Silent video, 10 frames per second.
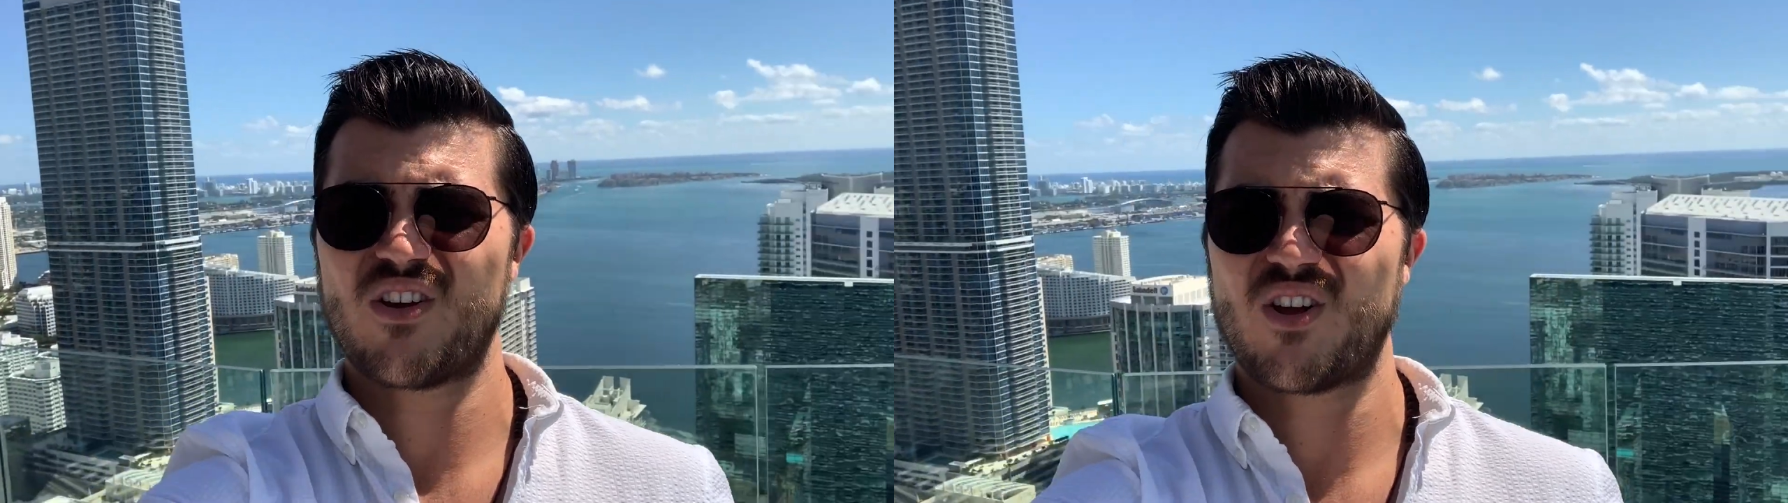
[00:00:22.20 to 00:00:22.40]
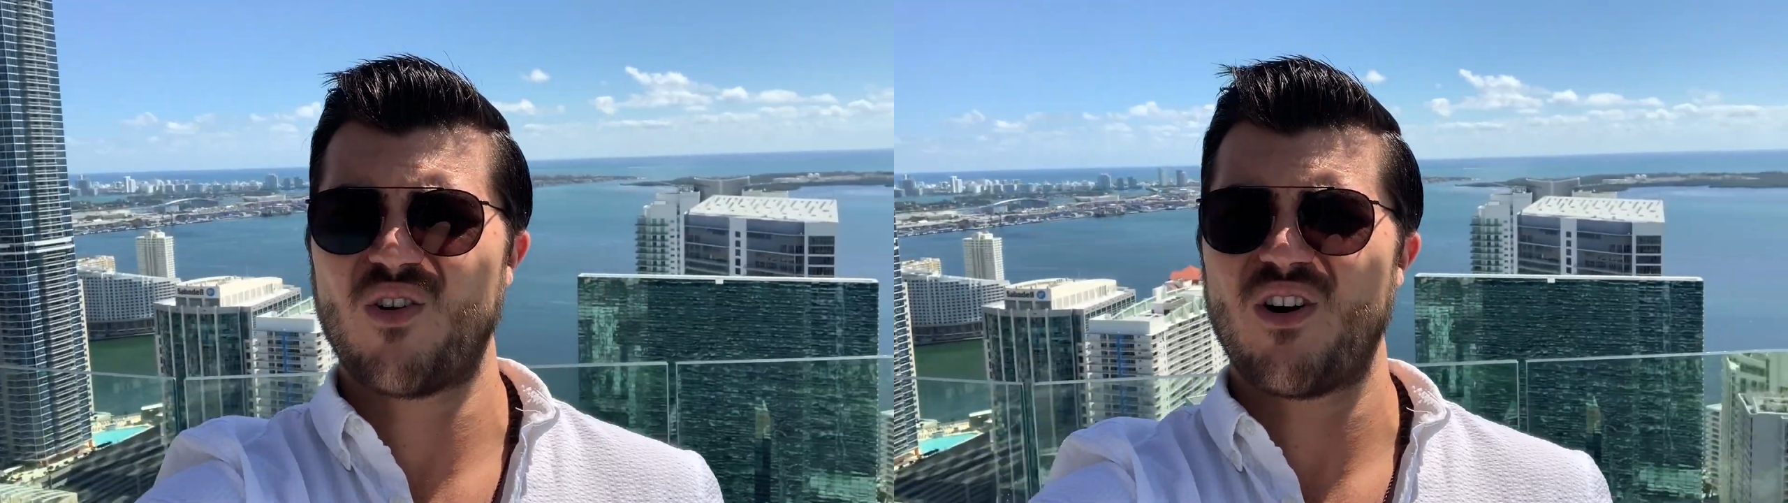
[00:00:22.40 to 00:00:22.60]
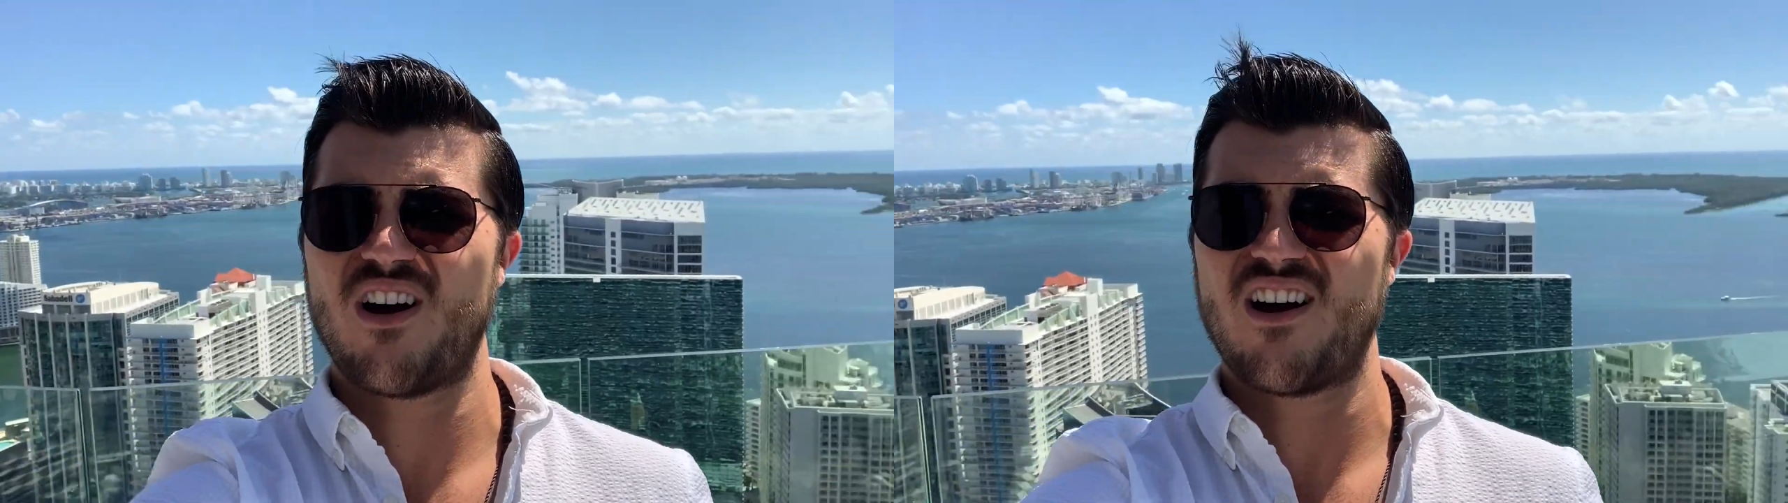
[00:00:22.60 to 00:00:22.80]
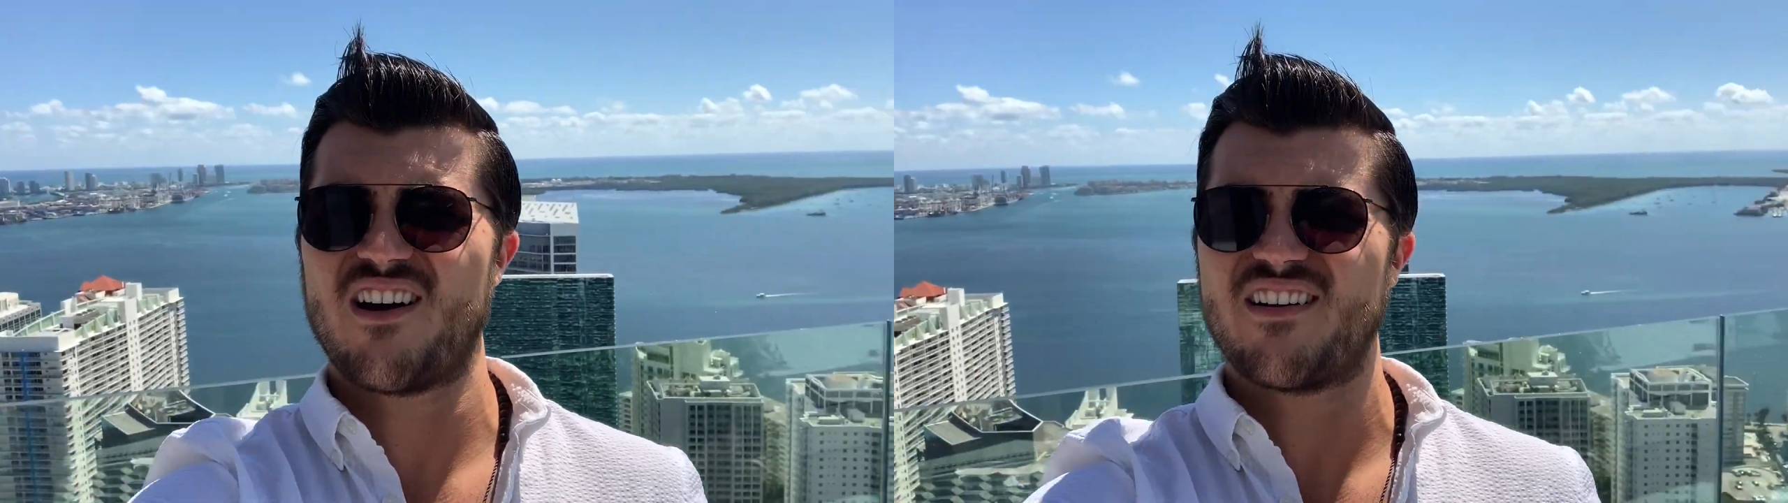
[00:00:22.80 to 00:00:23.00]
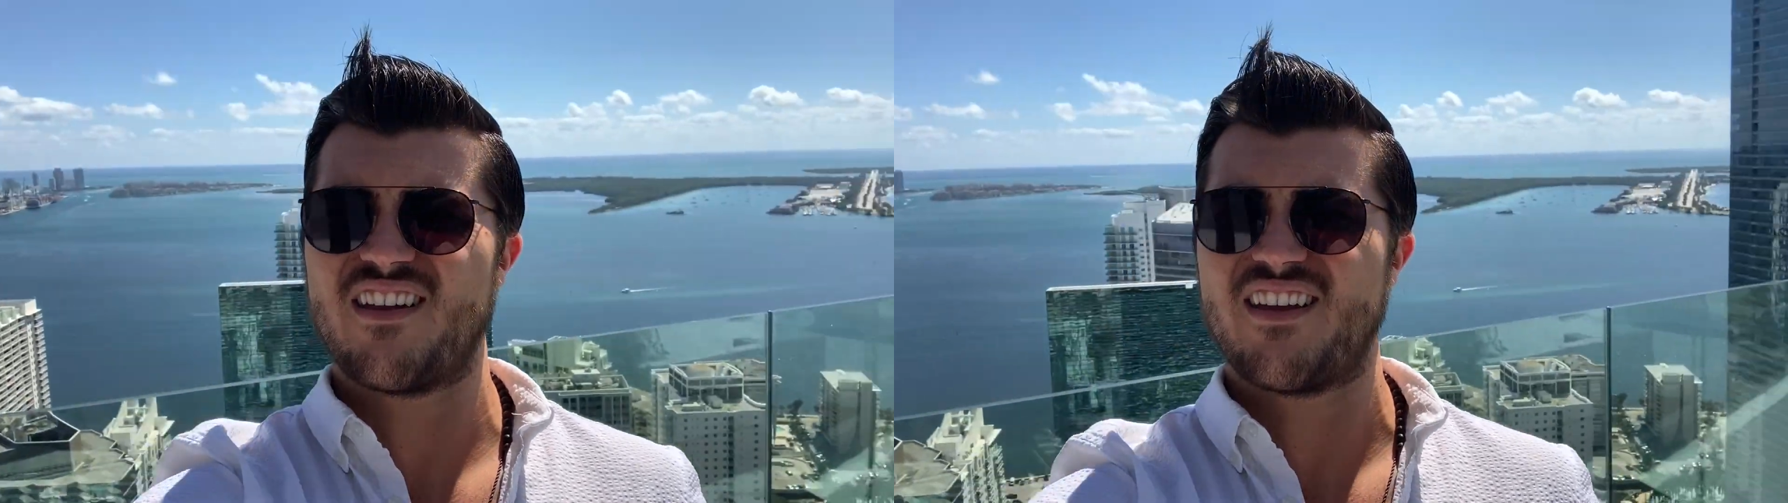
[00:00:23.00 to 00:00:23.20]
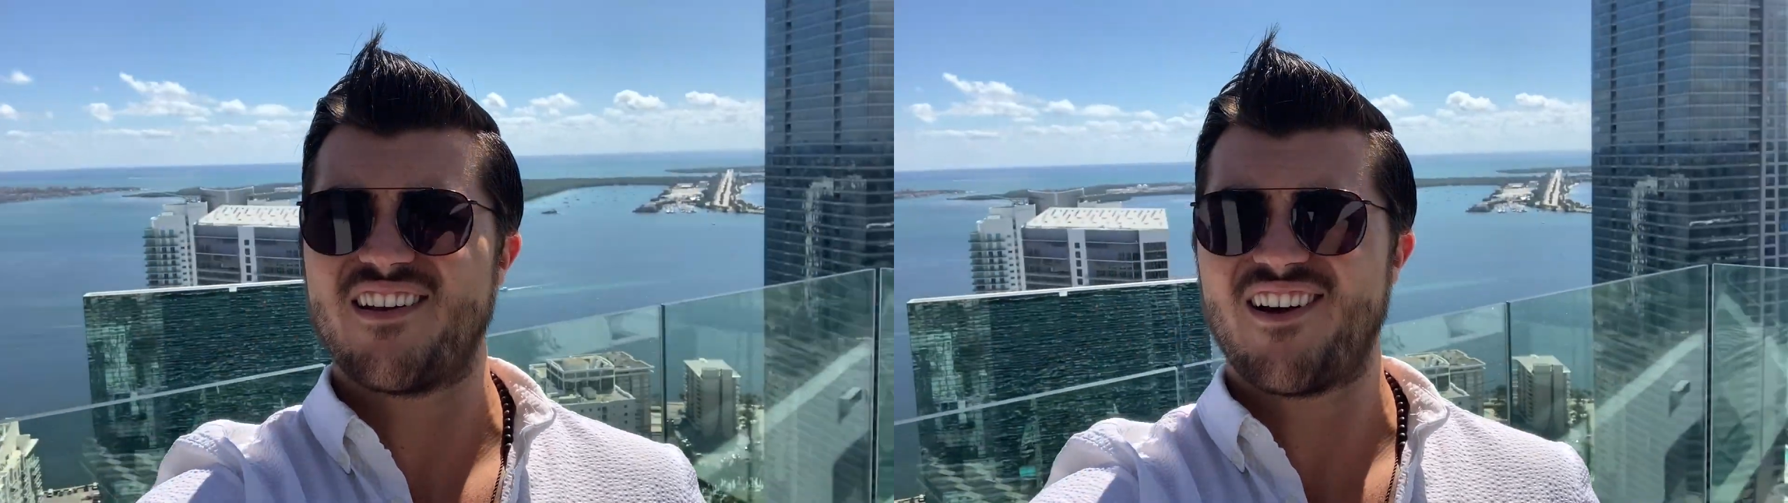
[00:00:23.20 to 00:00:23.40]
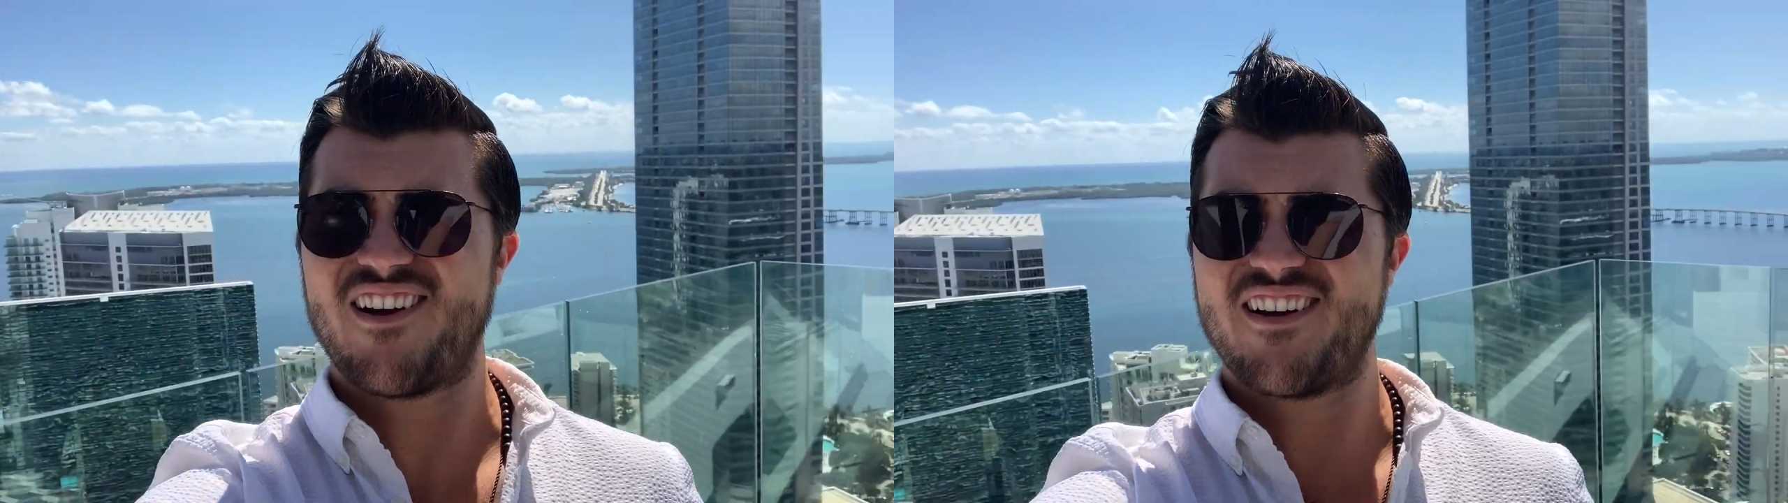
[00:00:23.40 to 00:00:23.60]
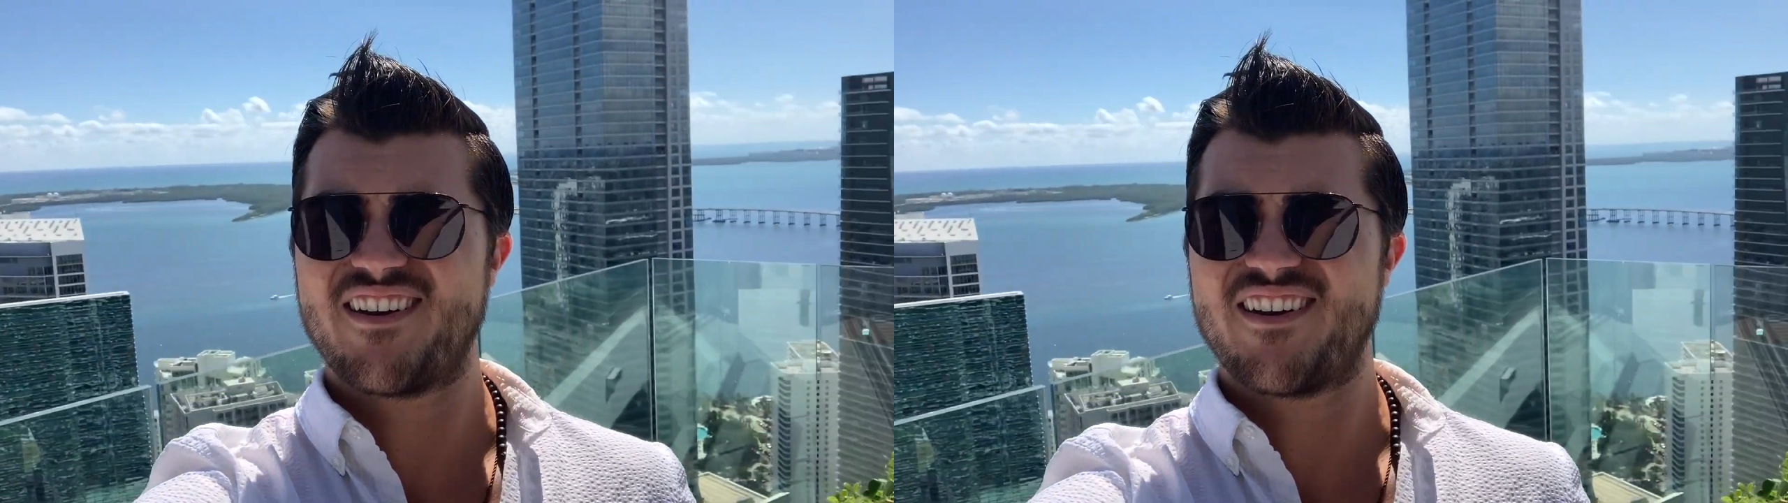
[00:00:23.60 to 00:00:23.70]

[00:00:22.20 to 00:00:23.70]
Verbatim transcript: go on and on